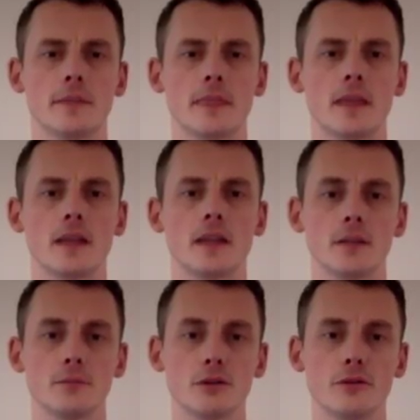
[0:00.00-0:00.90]
and
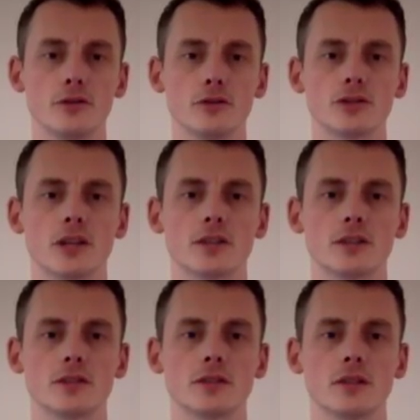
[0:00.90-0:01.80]
improving your
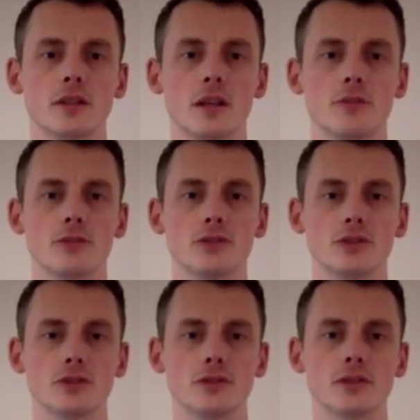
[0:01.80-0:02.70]
chances and
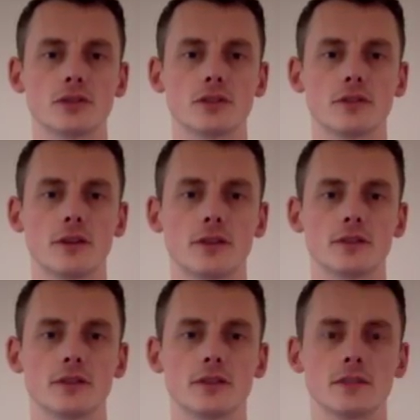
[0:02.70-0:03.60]
reducing your risk of heart
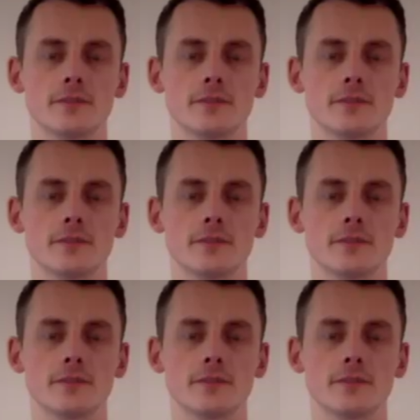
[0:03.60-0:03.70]
disease.